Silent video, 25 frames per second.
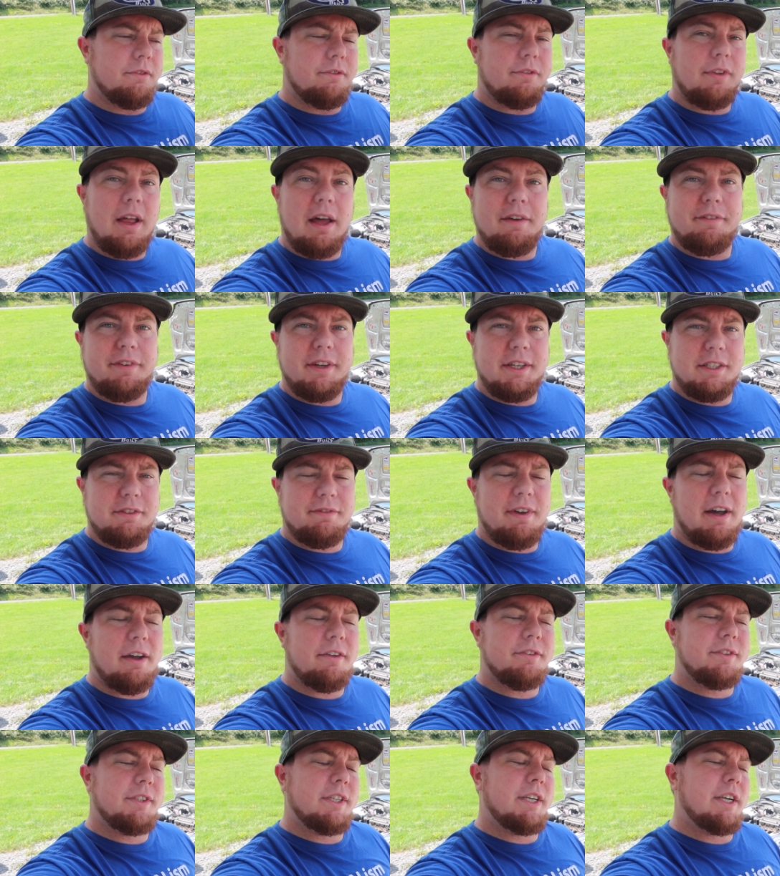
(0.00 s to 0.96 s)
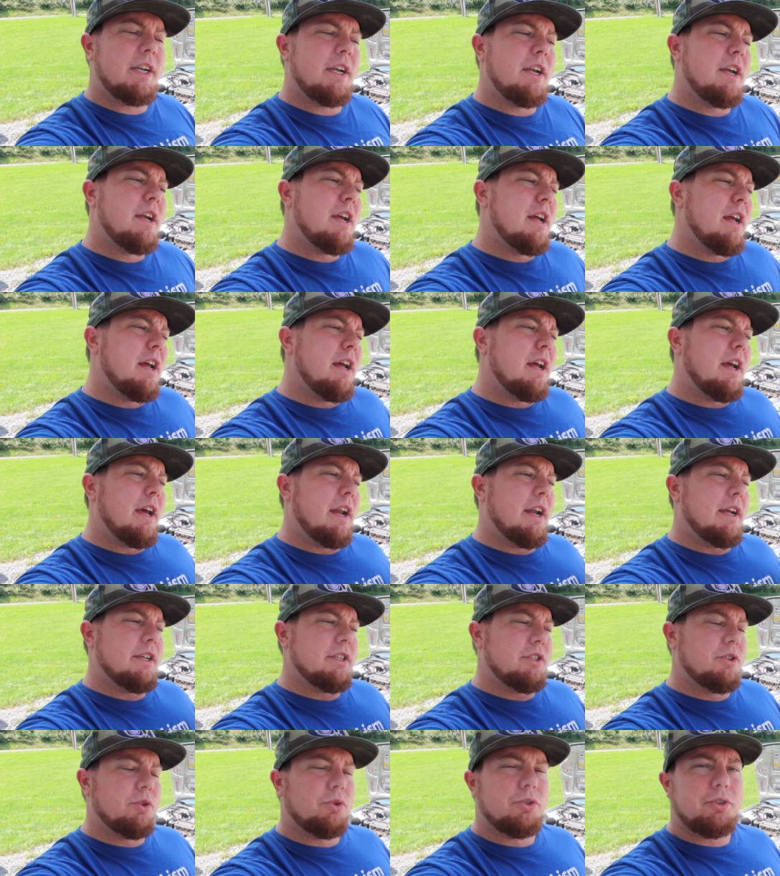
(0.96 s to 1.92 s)
flat face valves in it. It
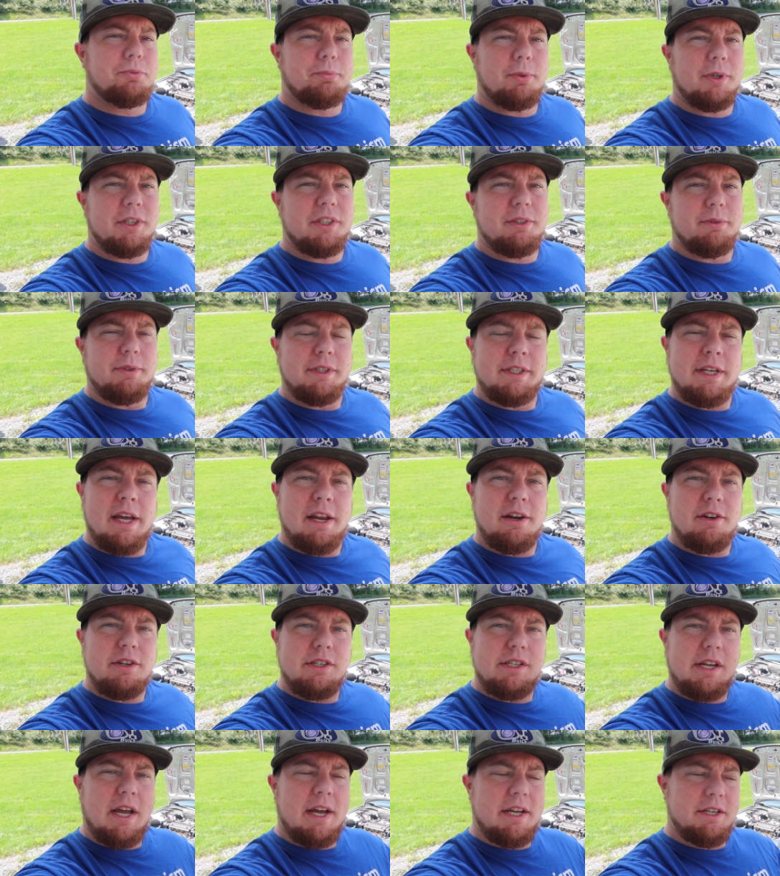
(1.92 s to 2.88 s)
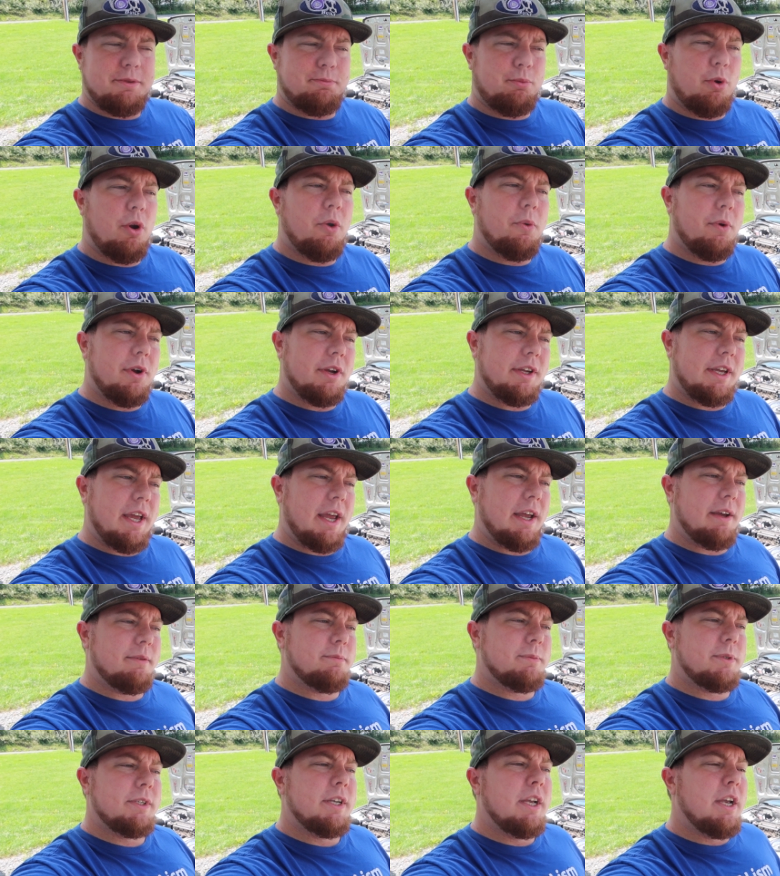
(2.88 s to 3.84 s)
has dual springs and retainers. It has Pro 1
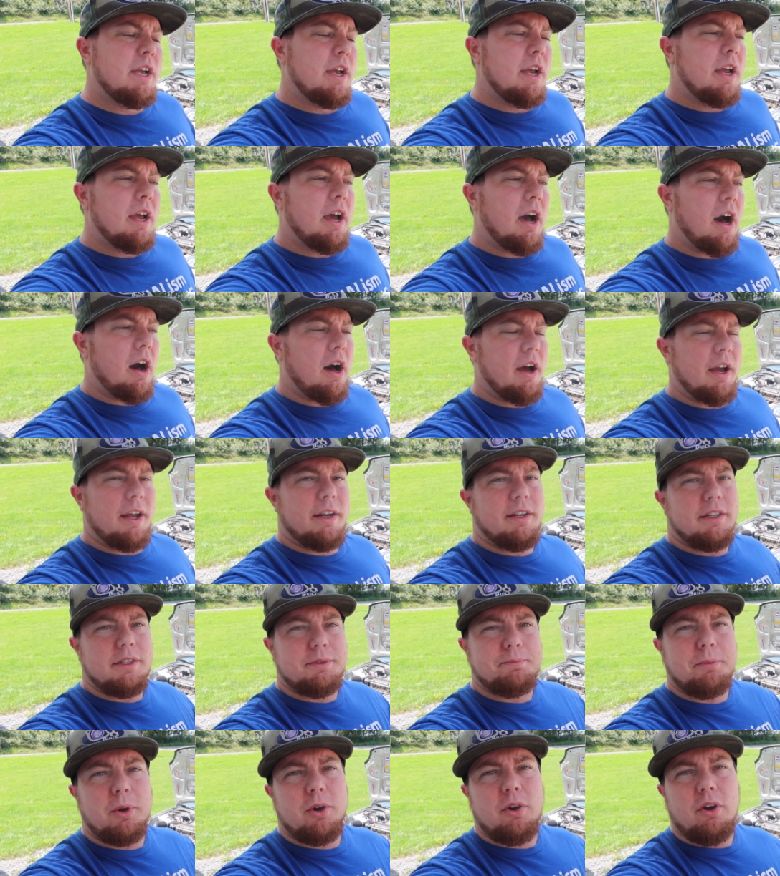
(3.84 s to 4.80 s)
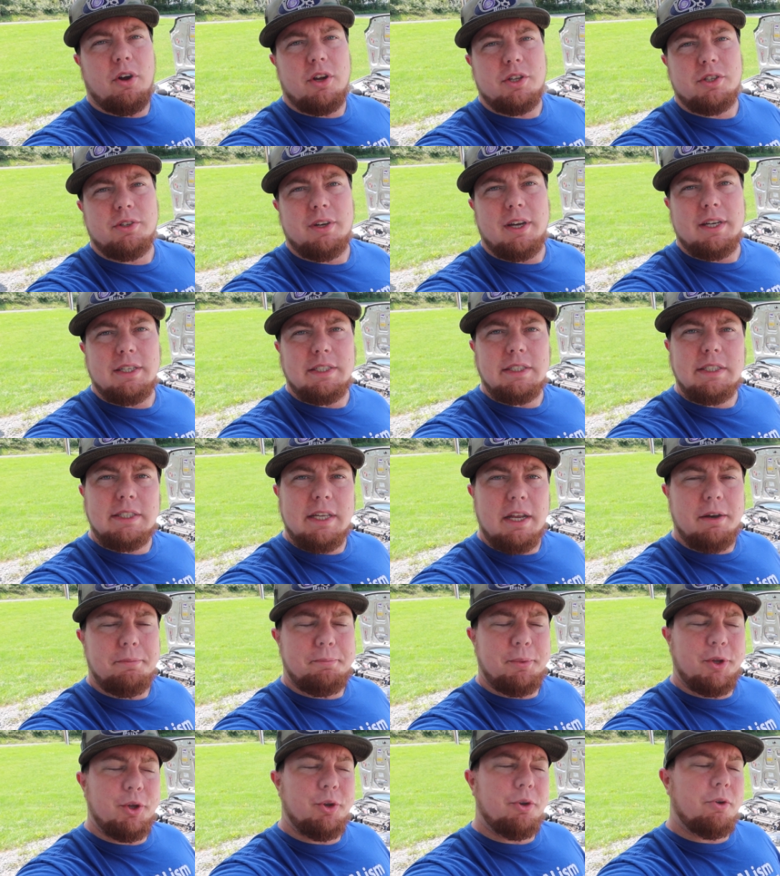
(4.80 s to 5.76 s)
cams, and this motor also has a set
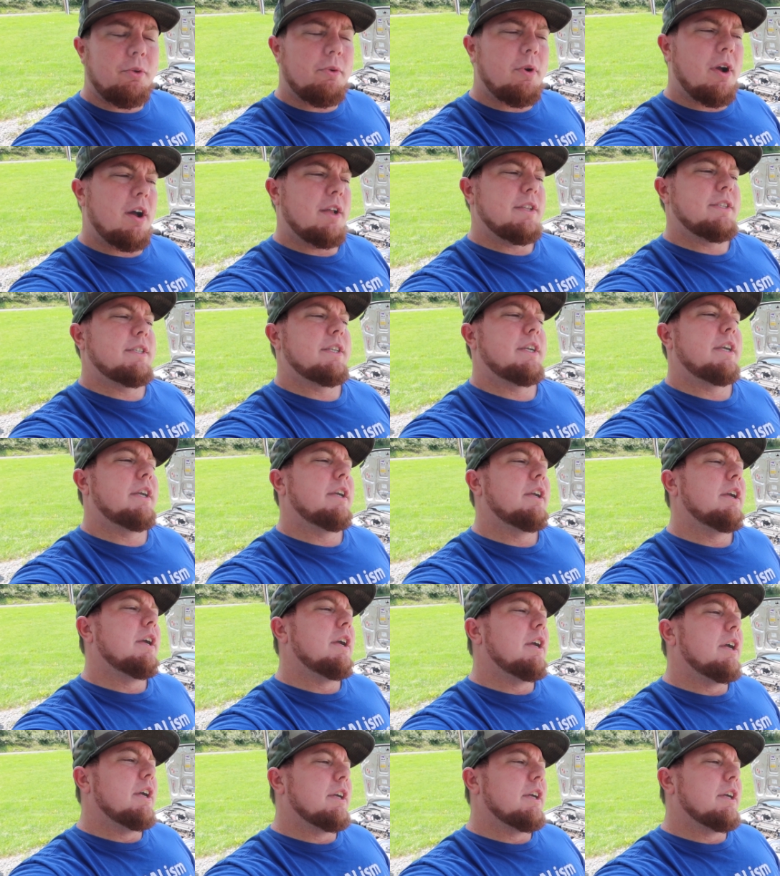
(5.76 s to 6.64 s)
of pewter rods in it.